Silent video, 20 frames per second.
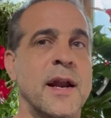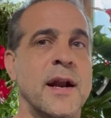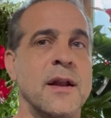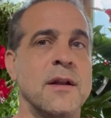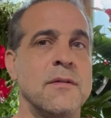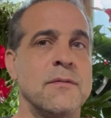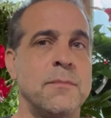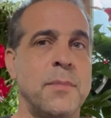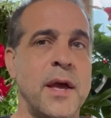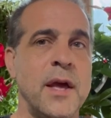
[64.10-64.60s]
on
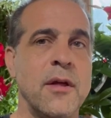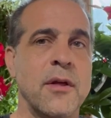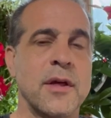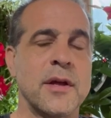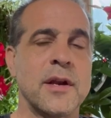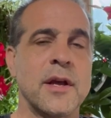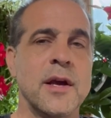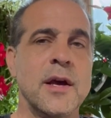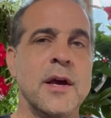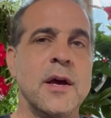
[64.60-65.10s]
the ballot,
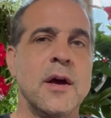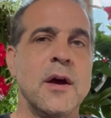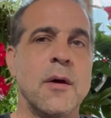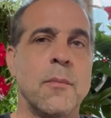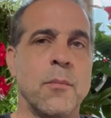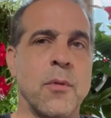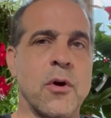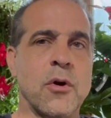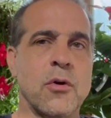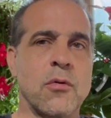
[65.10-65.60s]

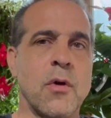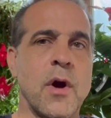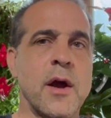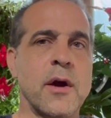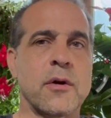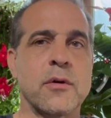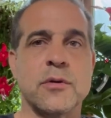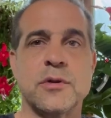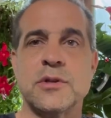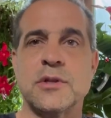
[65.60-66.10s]
Mark
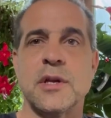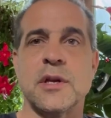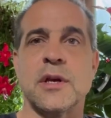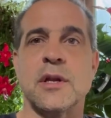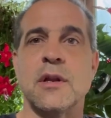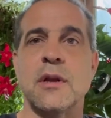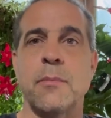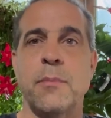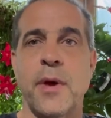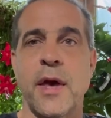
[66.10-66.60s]
Crocker sitting
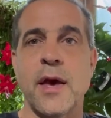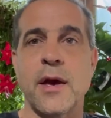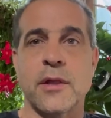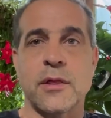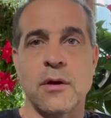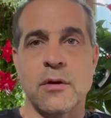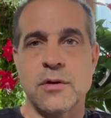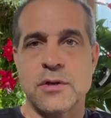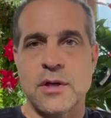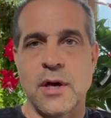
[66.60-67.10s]
in the back
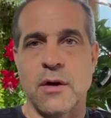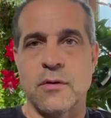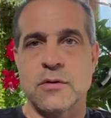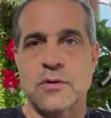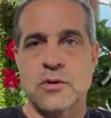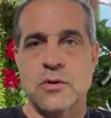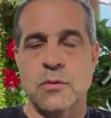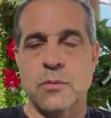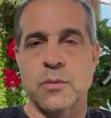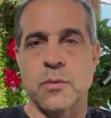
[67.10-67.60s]
there, town
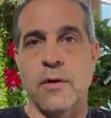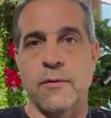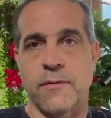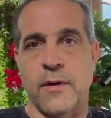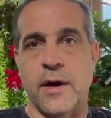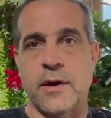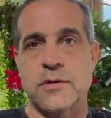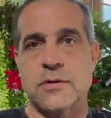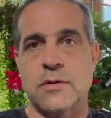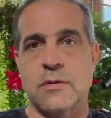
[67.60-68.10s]

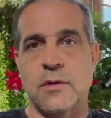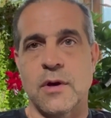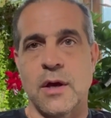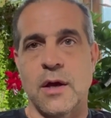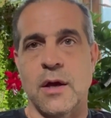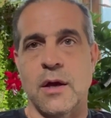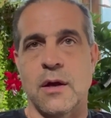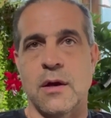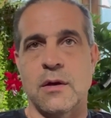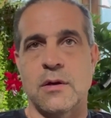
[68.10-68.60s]
supervisor,
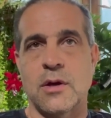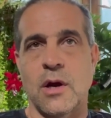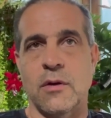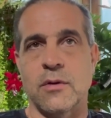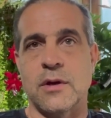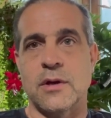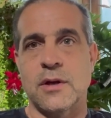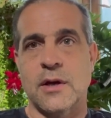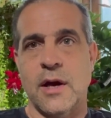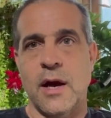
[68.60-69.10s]
and
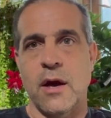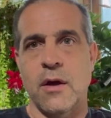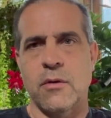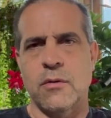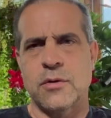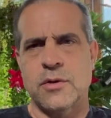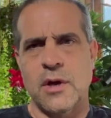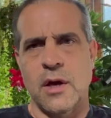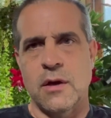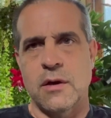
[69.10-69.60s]
Darlene
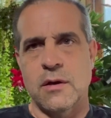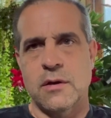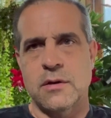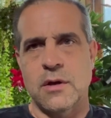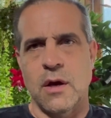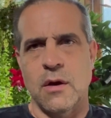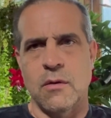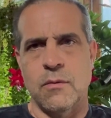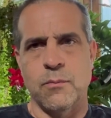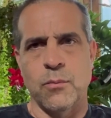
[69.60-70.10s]
DiCarlo,
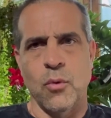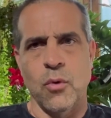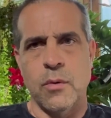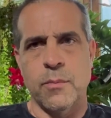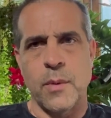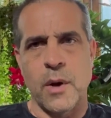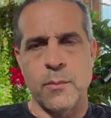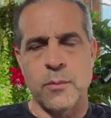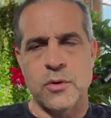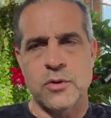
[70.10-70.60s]
town board
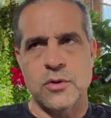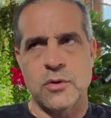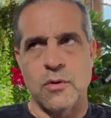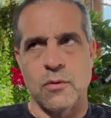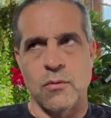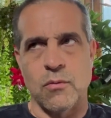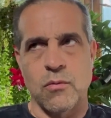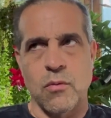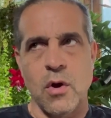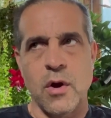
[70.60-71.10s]
member to the
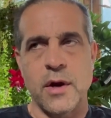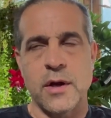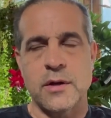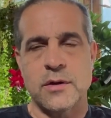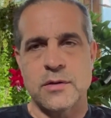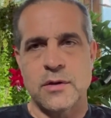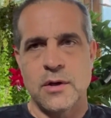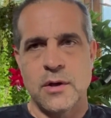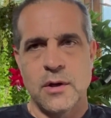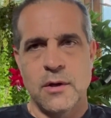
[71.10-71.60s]

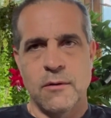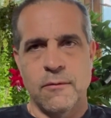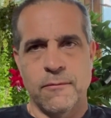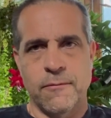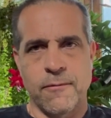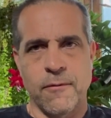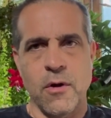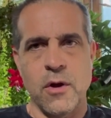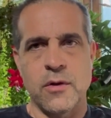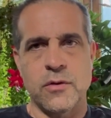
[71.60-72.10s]
right
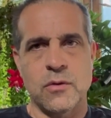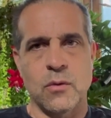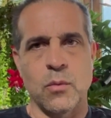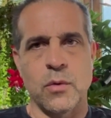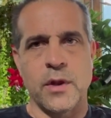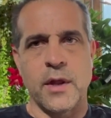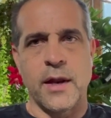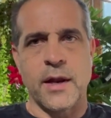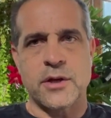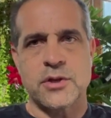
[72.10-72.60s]
front, the one
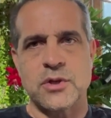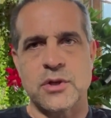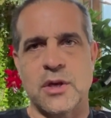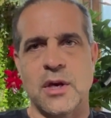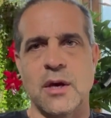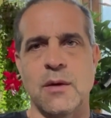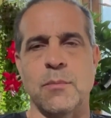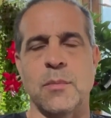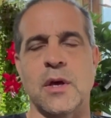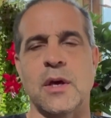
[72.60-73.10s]
that actually
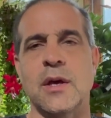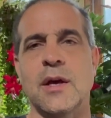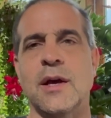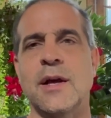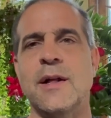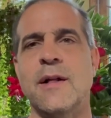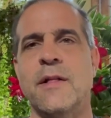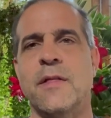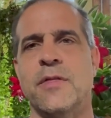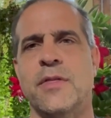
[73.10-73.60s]
hit me,
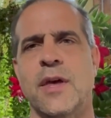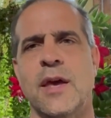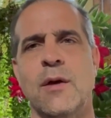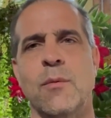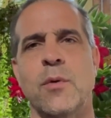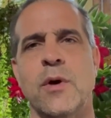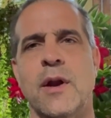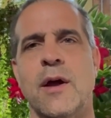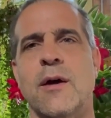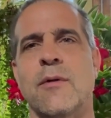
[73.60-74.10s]
they
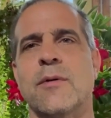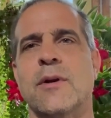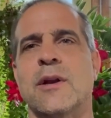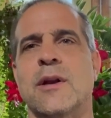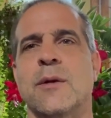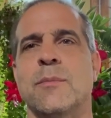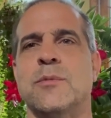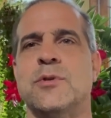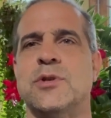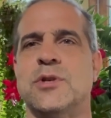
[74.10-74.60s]
went out and
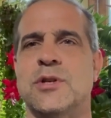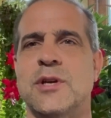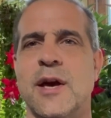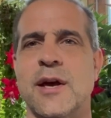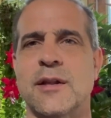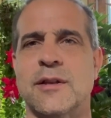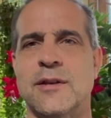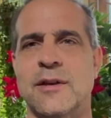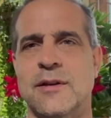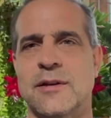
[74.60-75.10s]

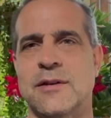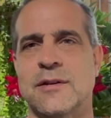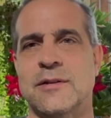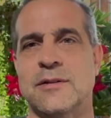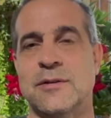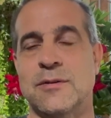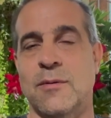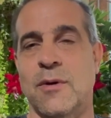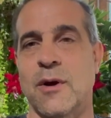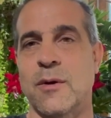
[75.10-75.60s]
objected
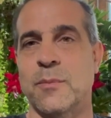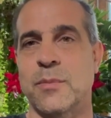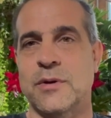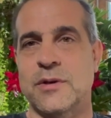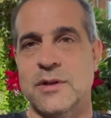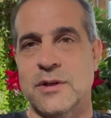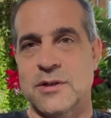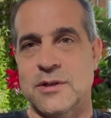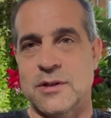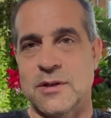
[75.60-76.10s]
to our
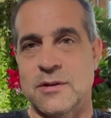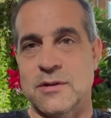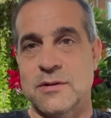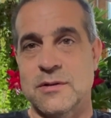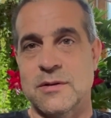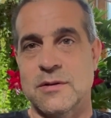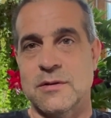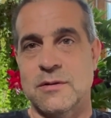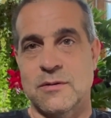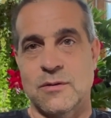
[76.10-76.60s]

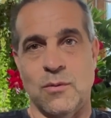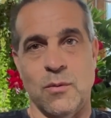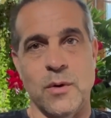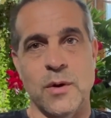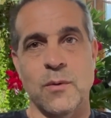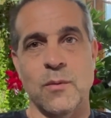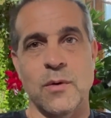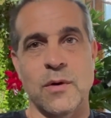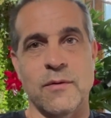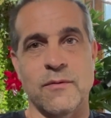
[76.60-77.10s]
petitions,
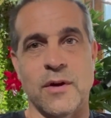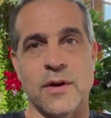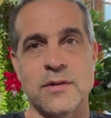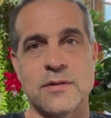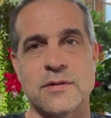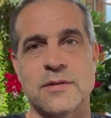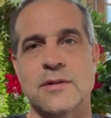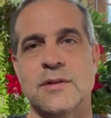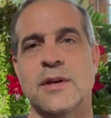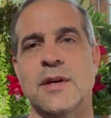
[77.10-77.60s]
21 of us,